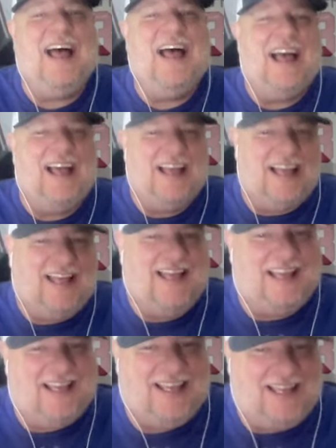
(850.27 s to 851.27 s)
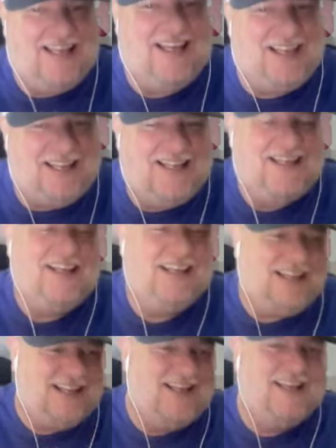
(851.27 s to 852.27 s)

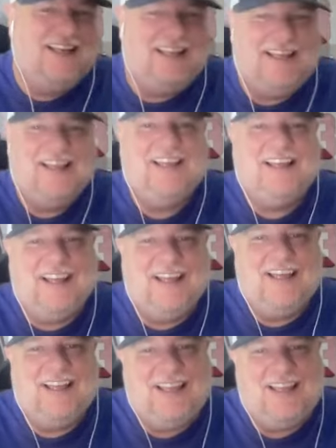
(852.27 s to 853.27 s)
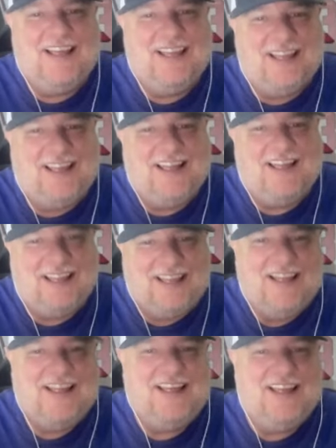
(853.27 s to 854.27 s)

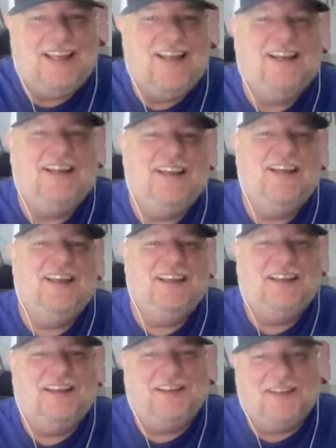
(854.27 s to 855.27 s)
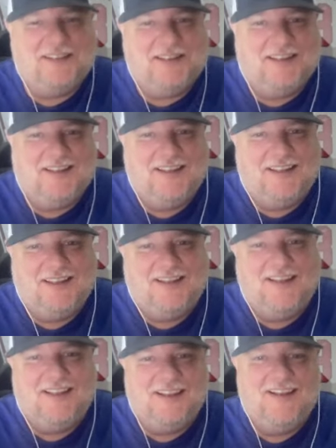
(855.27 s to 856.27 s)

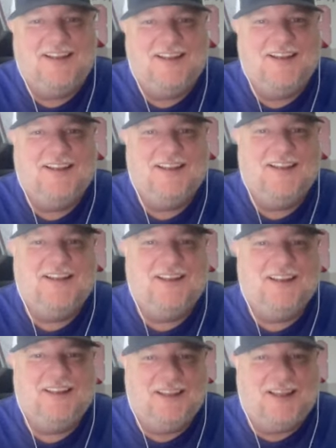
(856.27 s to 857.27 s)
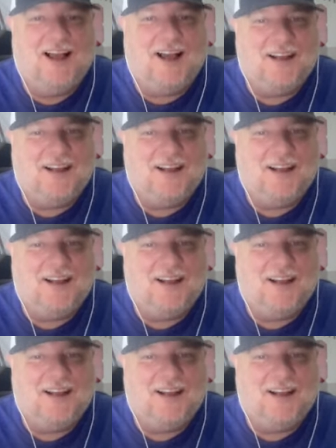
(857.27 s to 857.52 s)
No words are spoken by the person on screen.